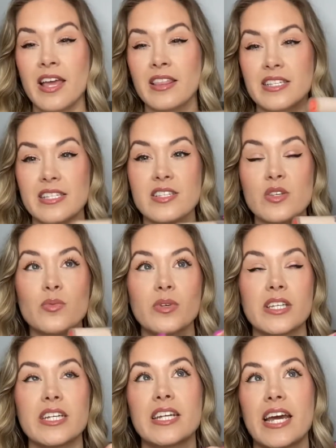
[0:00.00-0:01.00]
This is a
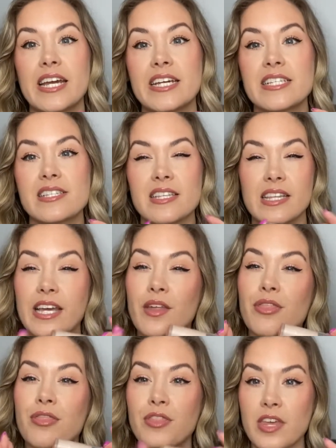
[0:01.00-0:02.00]
really nice, like,
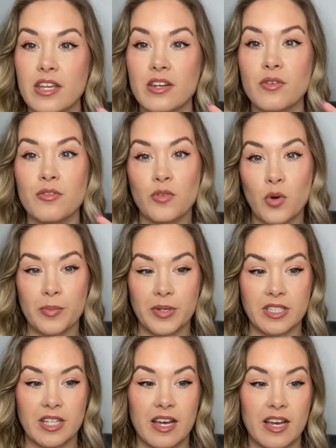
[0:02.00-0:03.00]
thin
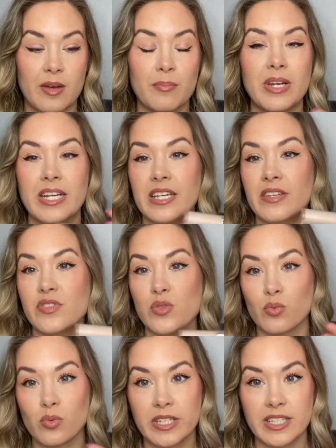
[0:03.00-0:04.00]
formula, but it gives
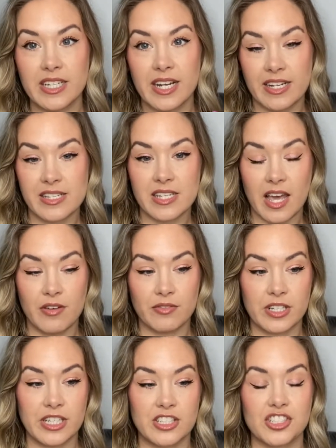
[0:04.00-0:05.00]
really nice
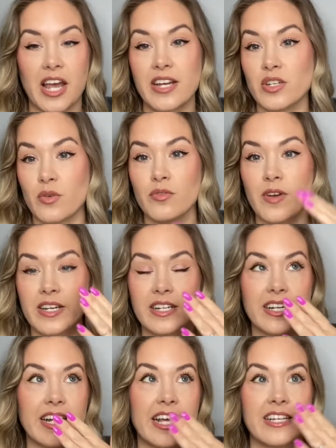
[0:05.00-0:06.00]
coverage. I don't find it
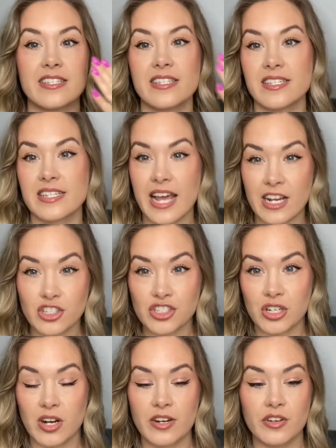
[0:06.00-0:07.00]
enhances
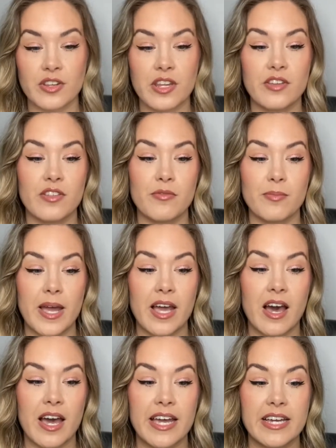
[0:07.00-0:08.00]
texture underneath of my
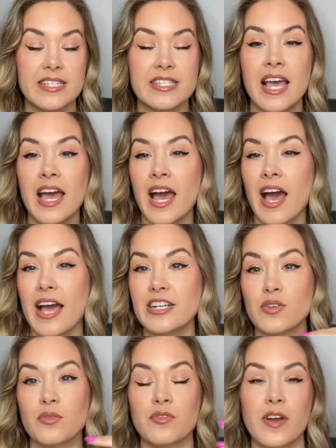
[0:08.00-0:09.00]
eyes. I
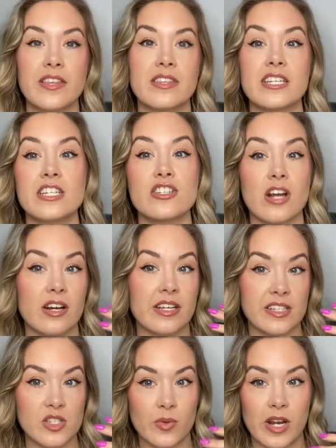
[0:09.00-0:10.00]
don't find that it
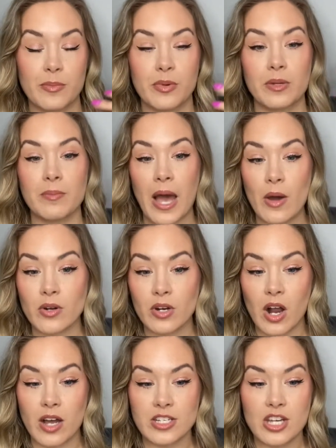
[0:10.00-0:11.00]
darkens when I put powder
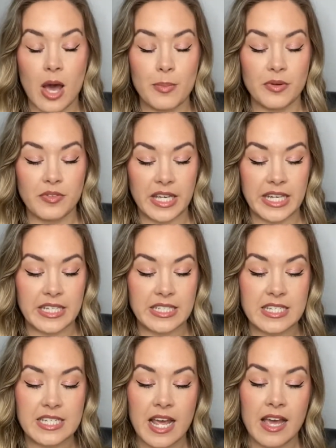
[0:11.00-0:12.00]
on top of
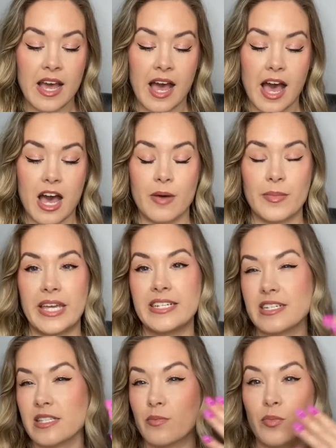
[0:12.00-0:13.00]
it. Um, it
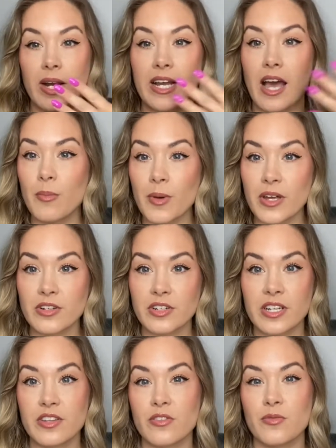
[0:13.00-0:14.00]
doesn't break
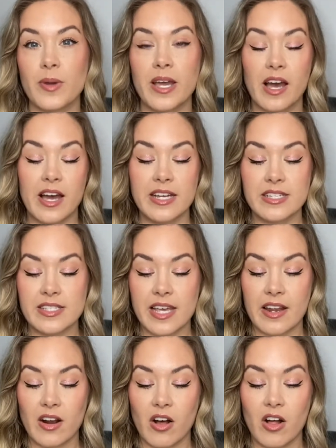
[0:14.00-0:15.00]
underneath of my eyes
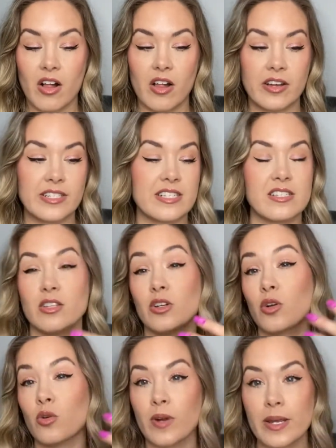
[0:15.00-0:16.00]
at all. It doesn't look
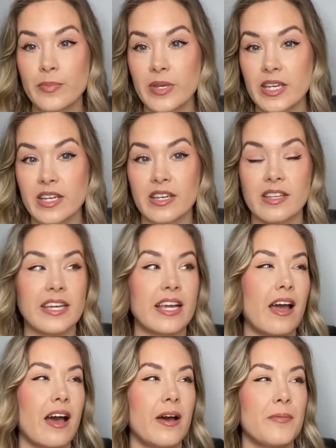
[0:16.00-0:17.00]
crepey. Like
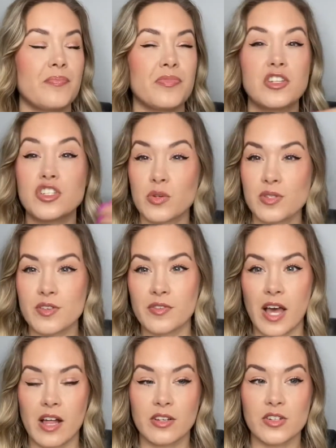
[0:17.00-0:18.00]
um, the Dose of
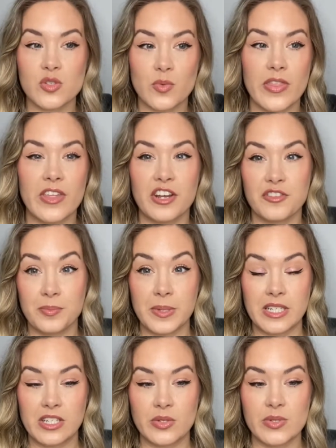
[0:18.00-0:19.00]
Colors one that I've
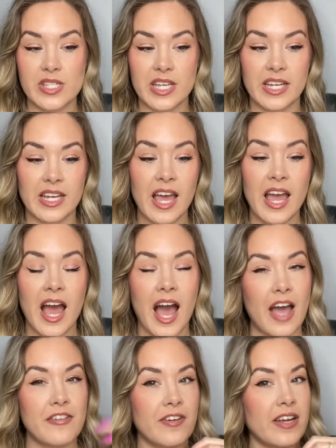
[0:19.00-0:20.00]
been using,
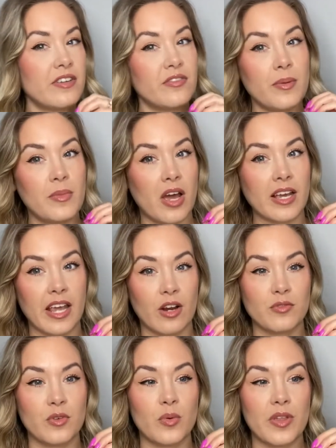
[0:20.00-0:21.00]
I find if I'm not
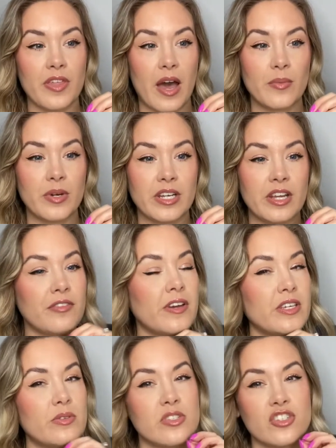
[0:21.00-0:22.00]
careful with that one, if I
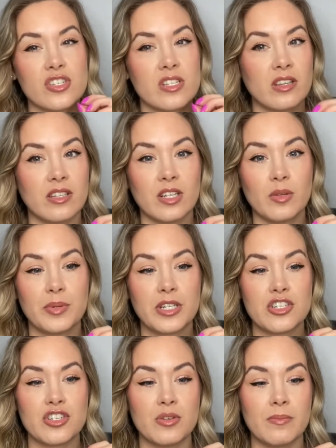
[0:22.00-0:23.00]
use just a little bit
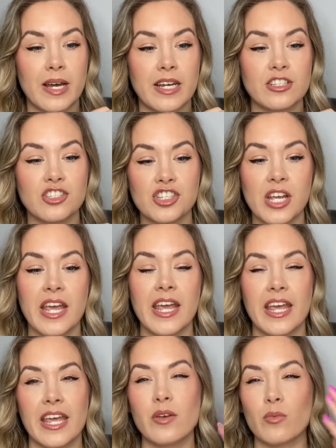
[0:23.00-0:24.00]
too much,
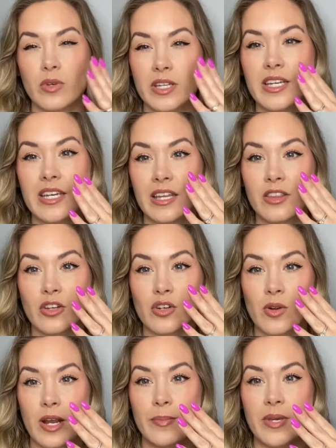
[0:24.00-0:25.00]
it really can look
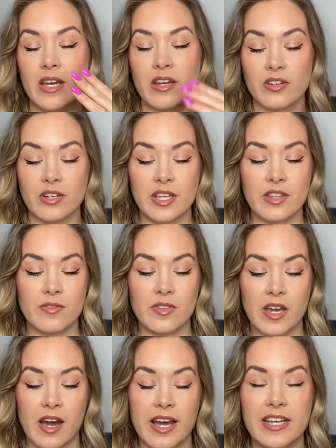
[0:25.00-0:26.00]
crepey underneath of
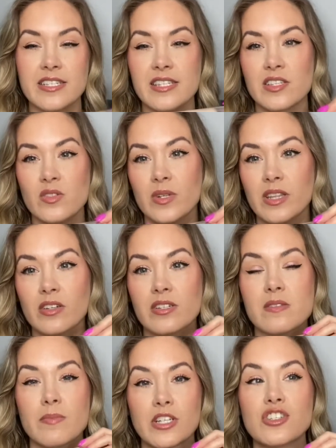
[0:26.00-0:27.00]
the eyes. This one looks
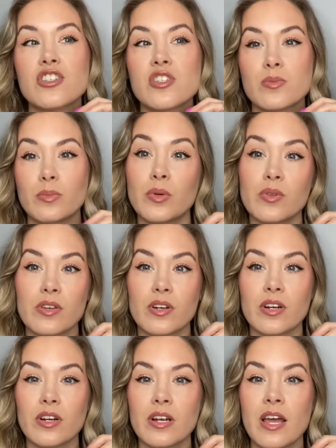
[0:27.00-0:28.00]
much
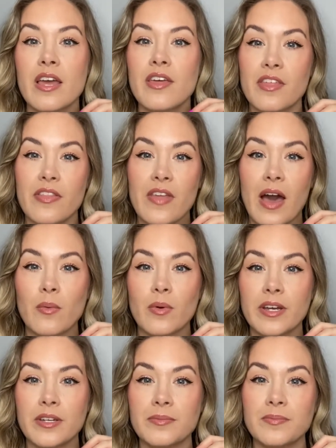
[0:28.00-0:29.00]
smoother than that
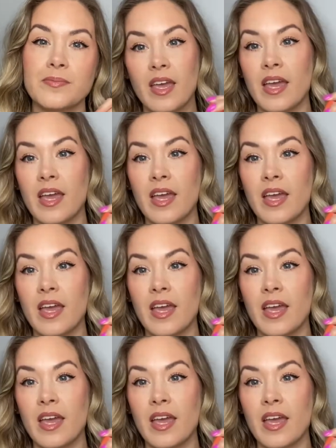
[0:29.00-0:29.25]
one.